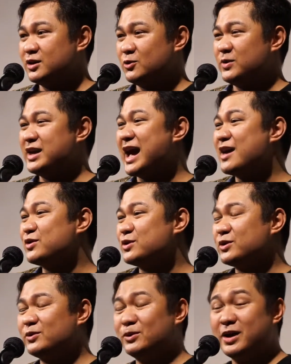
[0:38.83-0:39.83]
We gather
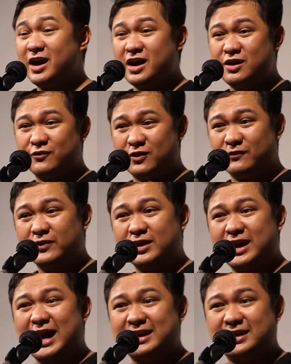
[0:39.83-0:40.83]
clay from
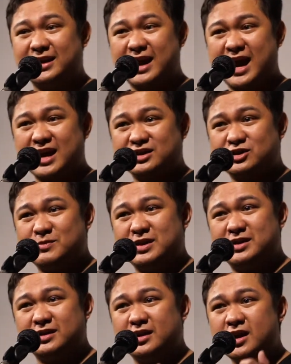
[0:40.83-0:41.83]
volcanic ash,
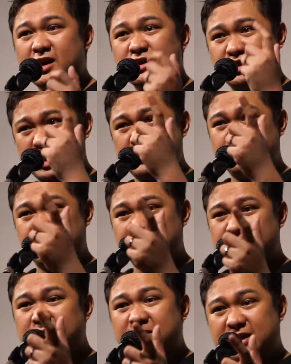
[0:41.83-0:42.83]
making shapes
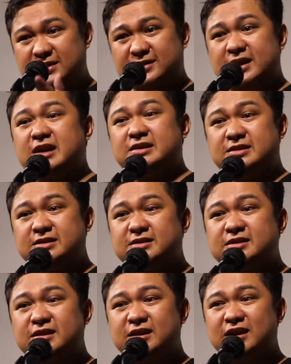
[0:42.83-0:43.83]
that make
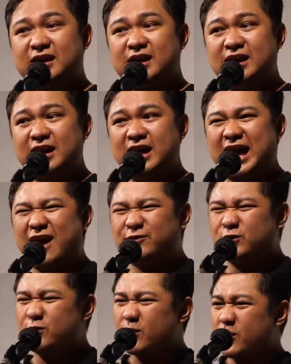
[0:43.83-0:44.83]
sense.
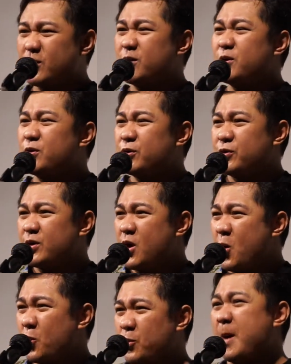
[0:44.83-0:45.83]
After the earth
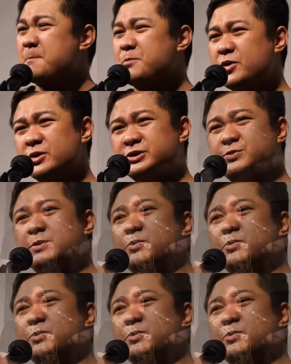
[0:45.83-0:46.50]
rumbles, we